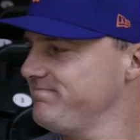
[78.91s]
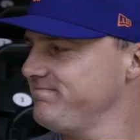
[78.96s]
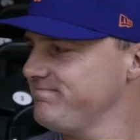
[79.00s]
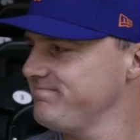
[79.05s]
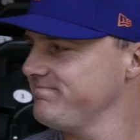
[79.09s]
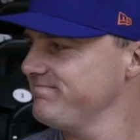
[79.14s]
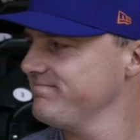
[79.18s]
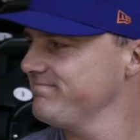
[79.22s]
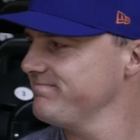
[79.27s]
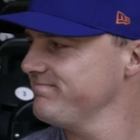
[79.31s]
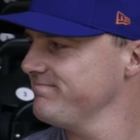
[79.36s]

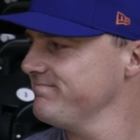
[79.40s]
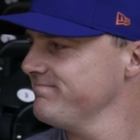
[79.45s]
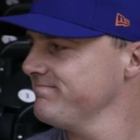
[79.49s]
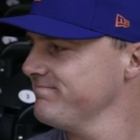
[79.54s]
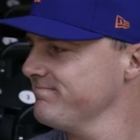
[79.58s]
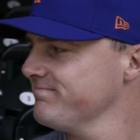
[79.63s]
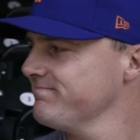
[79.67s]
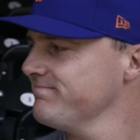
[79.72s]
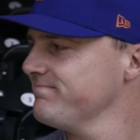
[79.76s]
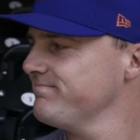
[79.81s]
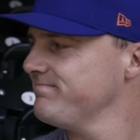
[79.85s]

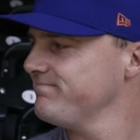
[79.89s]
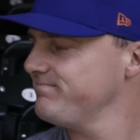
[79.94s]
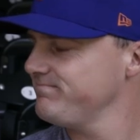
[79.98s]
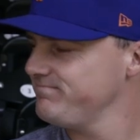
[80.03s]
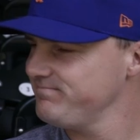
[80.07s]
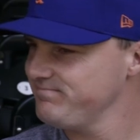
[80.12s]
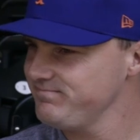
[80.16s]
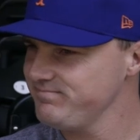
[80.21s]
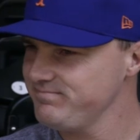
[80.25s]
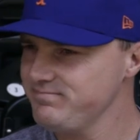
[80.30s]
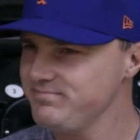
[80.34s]

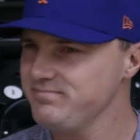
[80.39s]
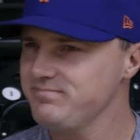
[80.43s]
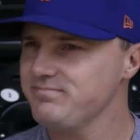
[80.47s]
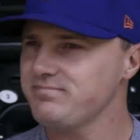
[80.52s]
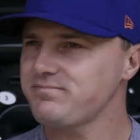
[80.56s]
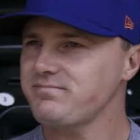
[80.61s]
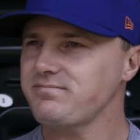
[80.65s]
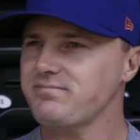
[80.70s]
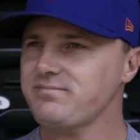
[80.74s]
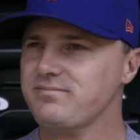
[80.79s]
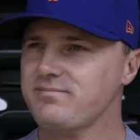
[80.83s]

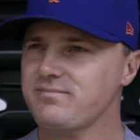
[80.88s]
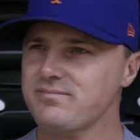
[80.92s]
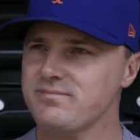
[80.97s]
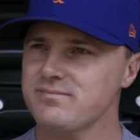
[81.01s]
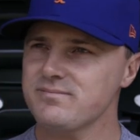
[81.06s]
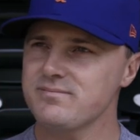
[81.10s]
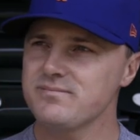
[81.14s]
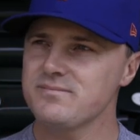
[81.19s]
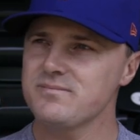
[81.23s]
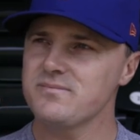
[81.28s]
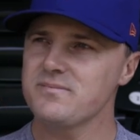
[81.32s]

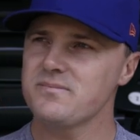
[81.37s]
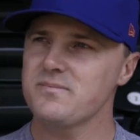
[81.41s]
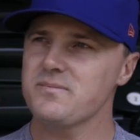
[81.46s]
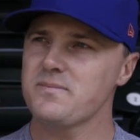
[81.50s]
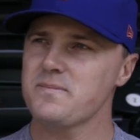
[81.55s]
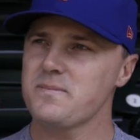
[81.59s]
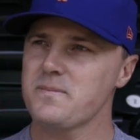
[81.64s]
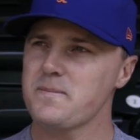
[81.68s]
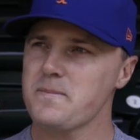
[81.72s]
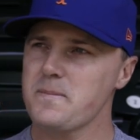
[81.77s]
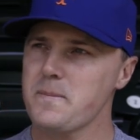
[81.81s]

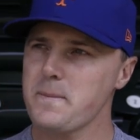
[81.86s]
No words are spoken by the person on screen.